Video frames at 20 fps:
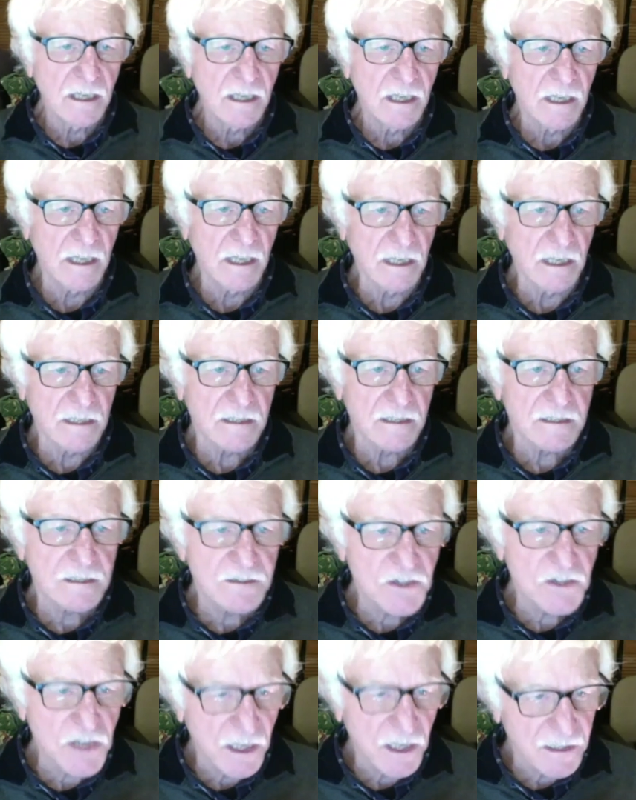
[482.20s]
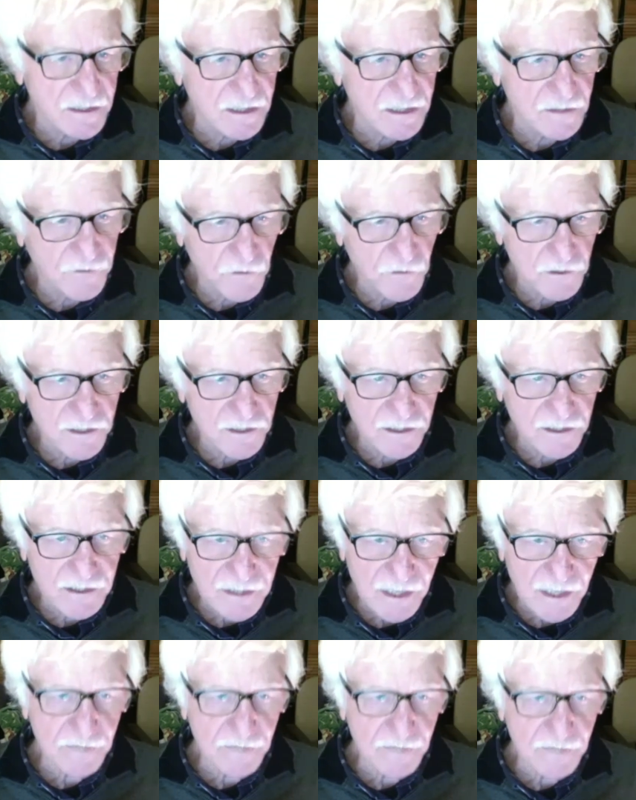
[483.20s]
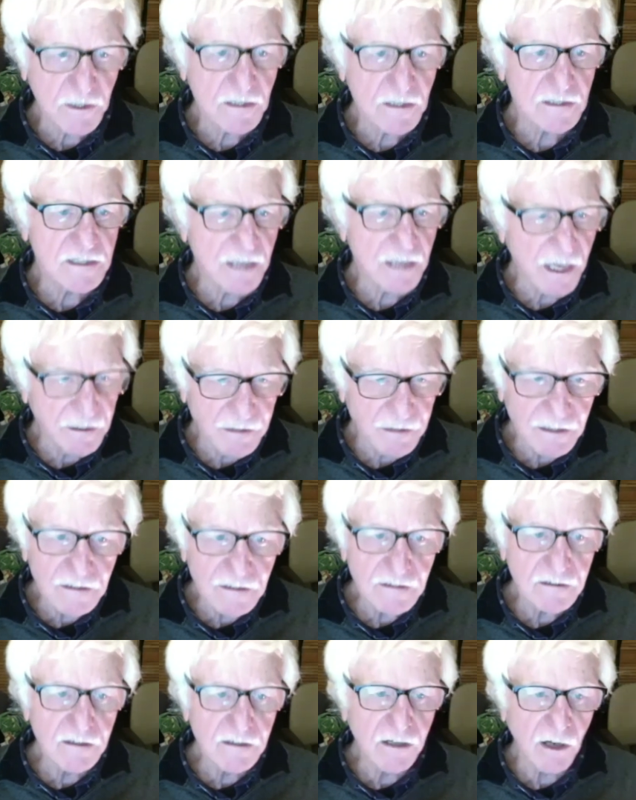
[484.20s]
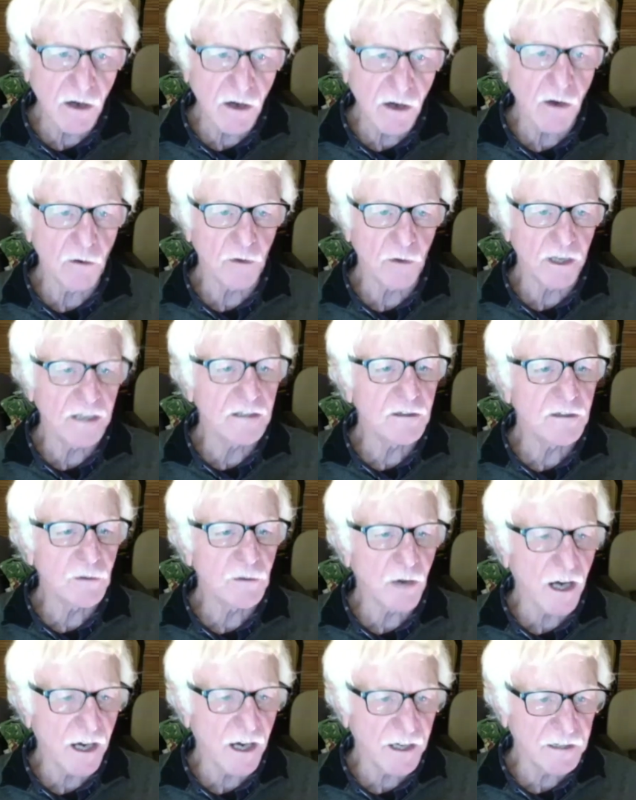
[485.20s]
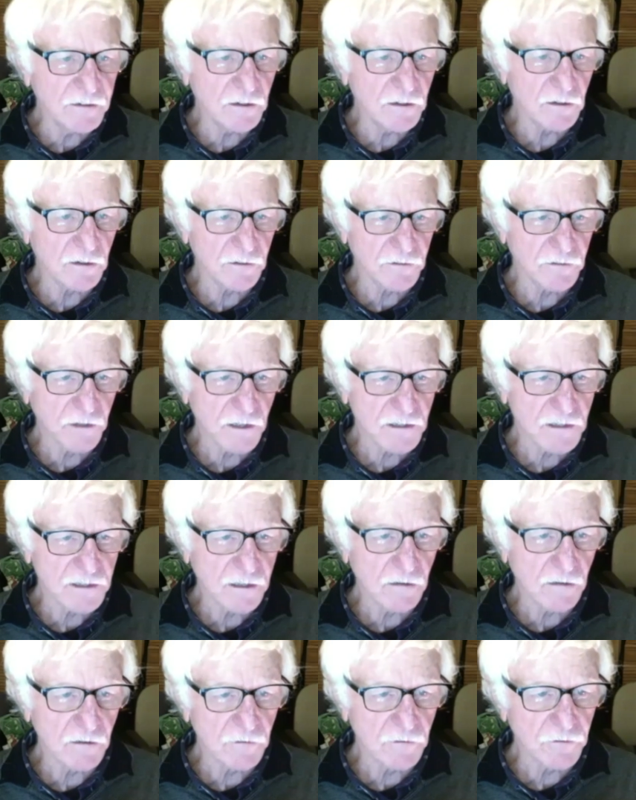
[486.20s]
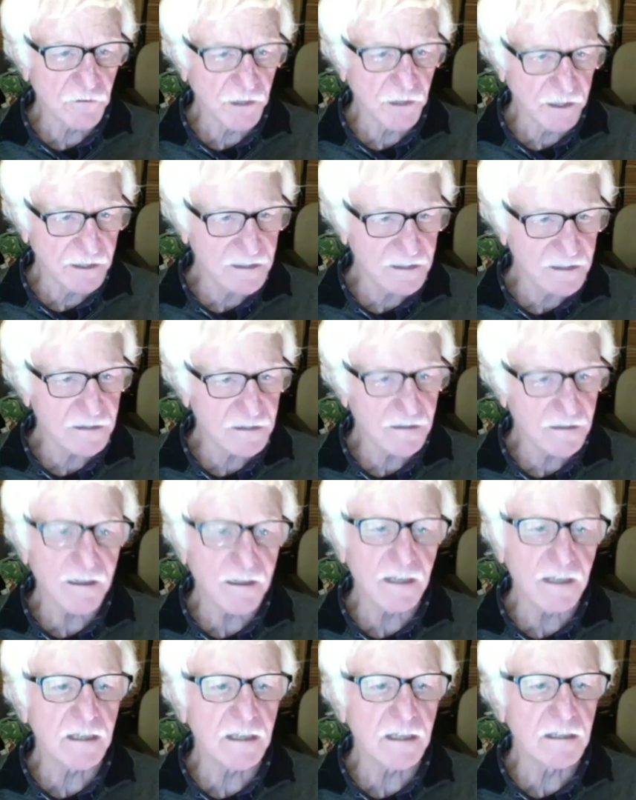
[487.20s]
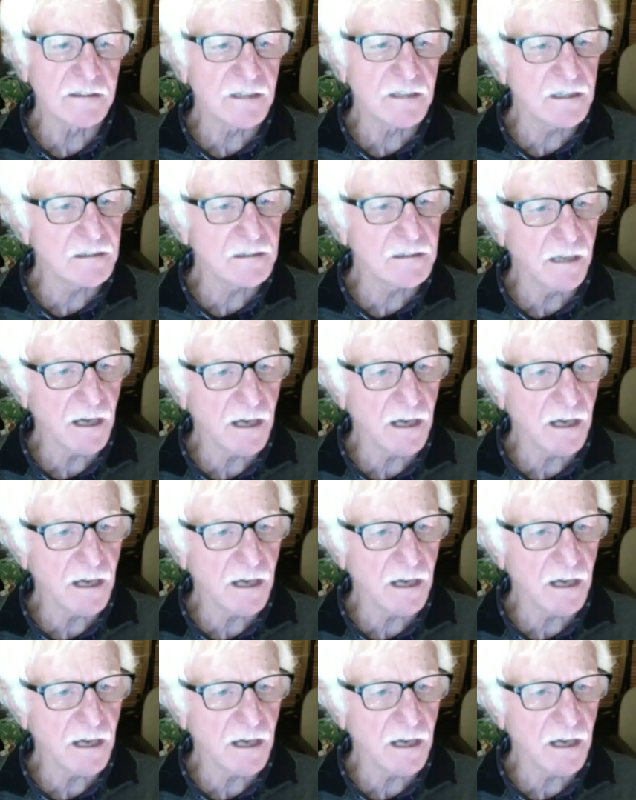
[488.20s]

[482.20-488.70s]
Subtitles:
its chances for success, because they didn't go into either of those conflicts thinking that they are